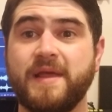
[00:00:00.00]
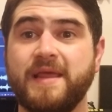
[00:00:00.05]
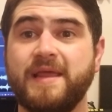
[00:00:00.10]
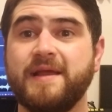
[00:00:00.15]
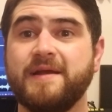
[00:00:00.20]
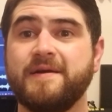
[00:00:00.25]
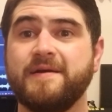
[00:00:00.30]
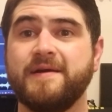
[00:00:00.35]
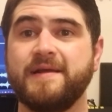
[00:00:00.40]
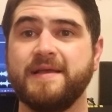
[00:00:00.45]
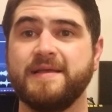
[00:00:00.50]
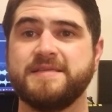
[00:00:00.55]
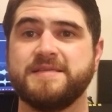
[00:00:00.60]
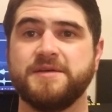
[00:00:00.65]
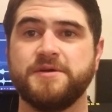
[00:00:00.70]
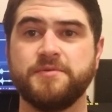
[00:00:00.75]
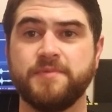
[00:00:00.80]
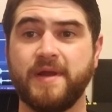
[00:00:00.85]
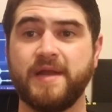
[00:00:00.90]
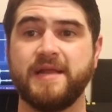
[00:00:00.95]
here is a
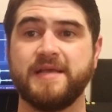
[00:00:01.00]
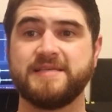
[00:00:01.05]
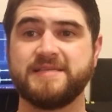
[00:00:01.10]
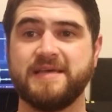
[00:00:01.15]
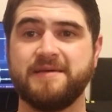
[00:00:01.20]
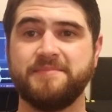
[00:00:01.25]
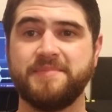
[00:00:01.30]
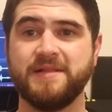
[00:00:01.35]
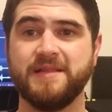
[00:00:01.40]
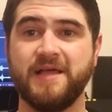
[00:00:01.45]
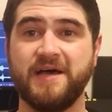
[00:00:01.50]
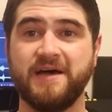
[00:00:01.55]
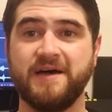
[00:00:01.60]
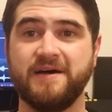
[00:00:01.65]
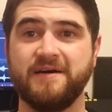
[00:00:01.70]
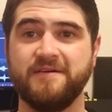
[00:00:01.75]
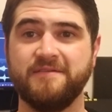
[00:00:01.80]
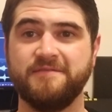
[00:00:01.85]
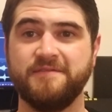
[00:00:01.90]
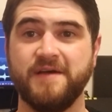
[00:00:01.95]
great example
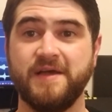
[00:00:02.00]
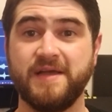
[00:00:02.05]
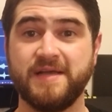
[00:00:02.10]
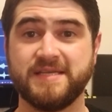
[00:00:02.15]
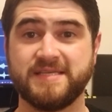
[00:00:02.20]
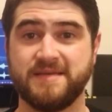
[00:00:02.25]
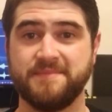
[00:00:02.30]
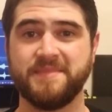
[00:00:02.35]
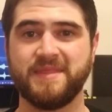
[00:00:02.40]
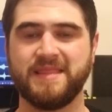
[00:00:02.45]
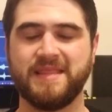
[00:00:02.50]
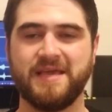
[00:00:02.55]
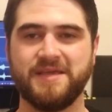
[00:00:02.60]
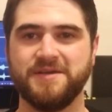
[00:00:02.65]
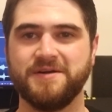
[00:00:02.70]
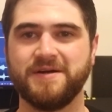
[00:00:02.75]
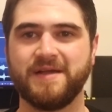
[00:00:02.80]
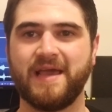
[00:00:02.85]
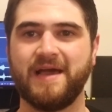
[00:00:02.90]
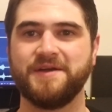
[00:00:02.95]
of something that
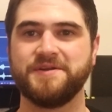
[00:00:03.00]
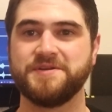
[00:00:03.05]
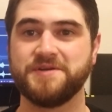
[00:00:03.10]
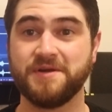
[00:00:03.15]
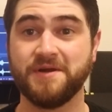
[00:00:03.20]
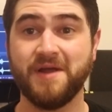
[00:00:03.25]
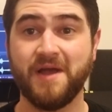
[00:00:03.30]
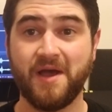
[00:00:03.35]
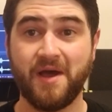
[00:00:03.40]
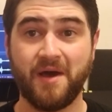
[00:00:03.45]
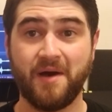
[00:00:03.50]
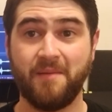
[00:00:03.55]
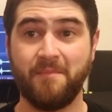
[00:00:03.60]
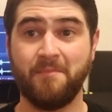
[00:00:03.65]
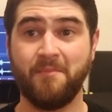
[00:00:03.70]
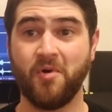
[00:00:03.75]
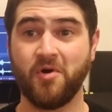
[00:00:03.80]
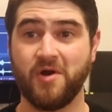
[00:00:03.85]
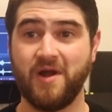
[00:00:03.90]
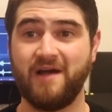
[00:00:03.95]
you'll encounter
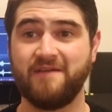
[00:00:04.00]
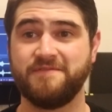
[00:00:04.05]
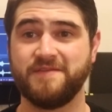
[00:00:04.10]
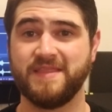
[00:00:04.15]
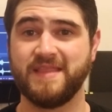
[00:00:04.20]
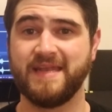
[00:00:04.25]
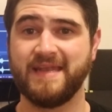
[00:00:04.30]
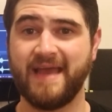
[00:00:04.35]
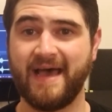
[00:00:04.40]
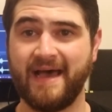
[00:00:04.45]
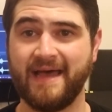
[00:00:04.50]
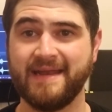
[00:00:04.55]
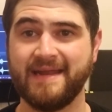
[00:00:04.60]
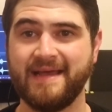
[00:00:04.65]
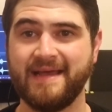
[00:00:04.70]
more often than not.